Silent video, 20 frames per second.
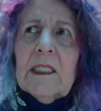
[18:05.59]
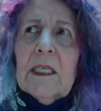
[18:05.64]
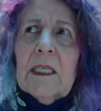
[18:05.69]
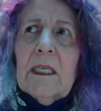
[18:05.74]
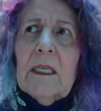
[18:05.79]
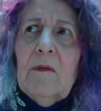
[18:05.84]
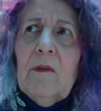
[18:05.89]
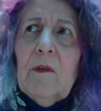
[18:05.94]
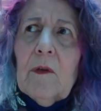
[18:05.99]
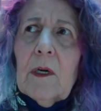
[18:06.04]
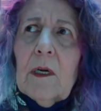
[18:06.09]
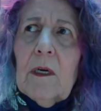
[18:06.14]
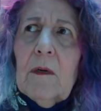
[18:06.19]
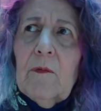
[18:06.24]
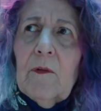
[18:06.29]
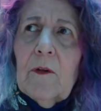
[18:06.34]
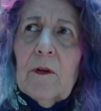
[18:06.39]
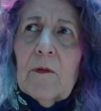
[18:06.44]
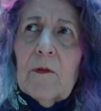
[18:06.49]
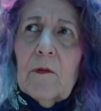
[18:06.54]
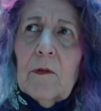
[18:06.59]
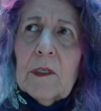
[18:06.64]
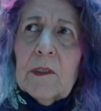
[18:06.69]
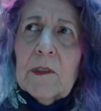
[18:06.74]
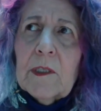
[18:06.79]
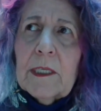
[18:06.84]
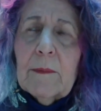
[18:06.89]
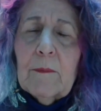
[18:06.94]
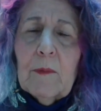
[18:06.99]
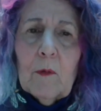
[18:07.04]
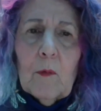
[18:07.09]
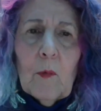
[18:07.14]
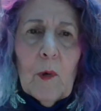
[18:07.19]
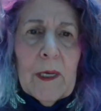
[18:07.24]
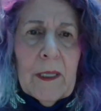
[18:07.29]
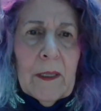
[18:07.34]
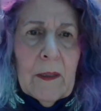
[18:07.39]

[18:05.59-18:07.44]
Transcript: Does it give you comfort, for example,